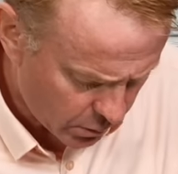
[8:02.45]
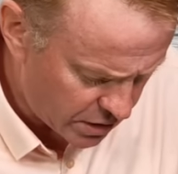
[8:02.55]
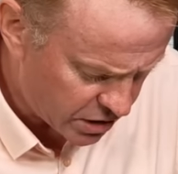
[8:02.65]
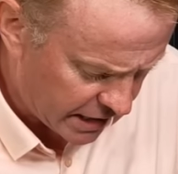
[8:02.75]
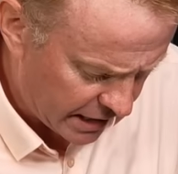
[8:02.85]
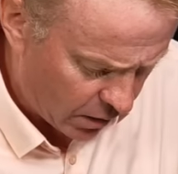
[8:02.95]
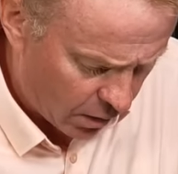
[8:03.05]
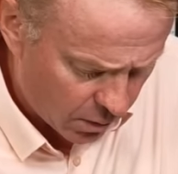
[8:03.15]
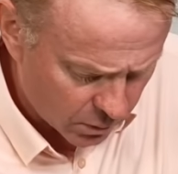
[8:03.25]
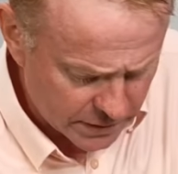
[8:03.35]
which can
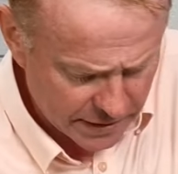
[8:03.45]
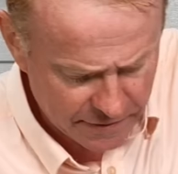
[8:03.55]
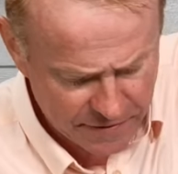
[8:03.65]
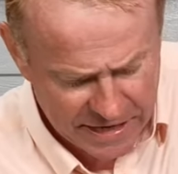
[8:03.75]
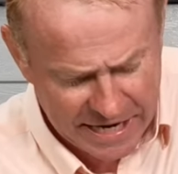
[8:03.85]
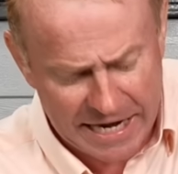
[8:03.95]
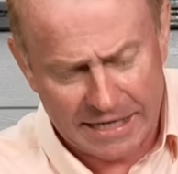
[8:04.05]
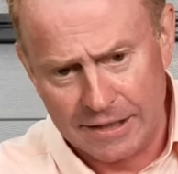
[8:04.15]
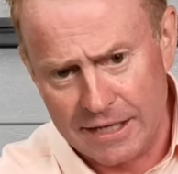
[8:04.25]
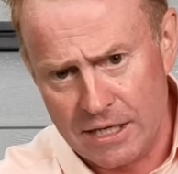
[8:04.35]
hold the
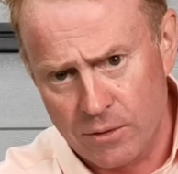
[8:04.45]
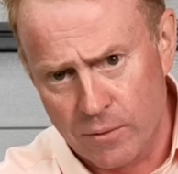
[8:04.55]
head lead